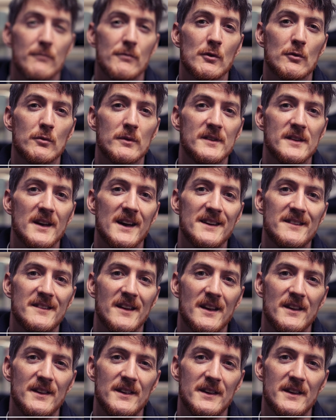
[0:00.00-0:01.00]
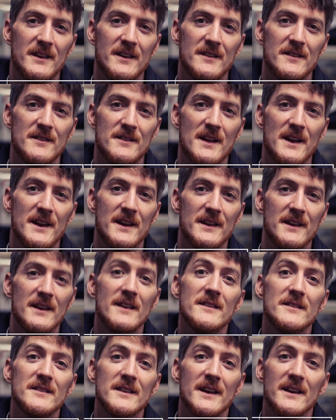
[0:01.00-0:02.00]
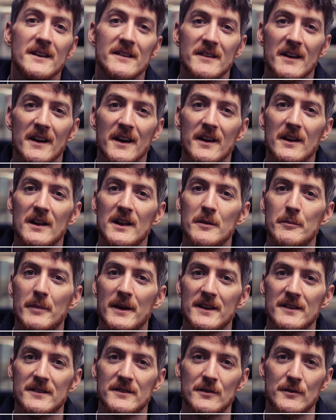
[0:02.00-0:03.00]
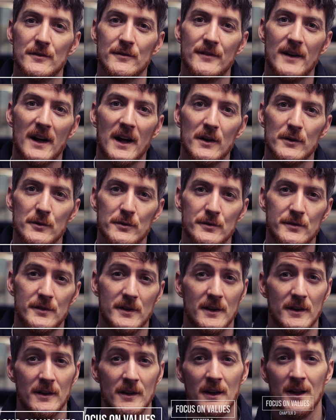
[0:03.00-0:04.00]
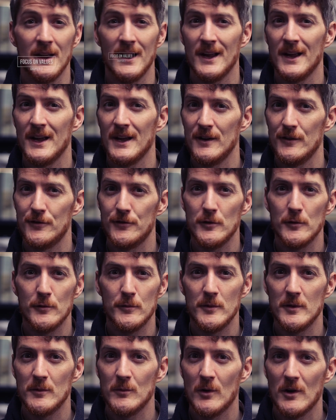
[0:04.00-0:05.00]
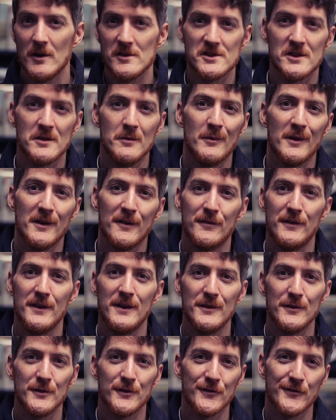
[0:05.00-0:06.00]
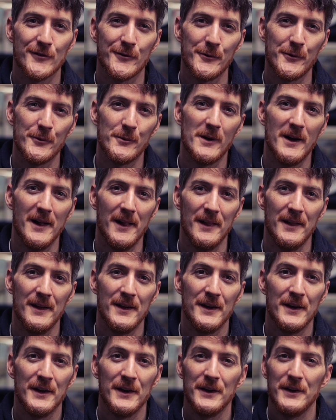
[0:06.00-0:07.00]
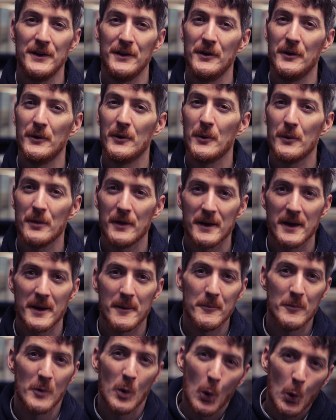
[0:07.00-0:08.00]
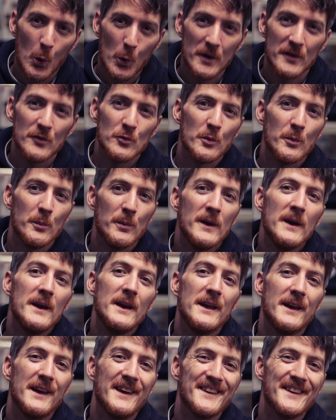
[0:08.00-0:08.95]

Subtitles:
of the grisaille technique is that it is entirely based on values, and if you've been watching my videos for a while, you know that I'm always repeating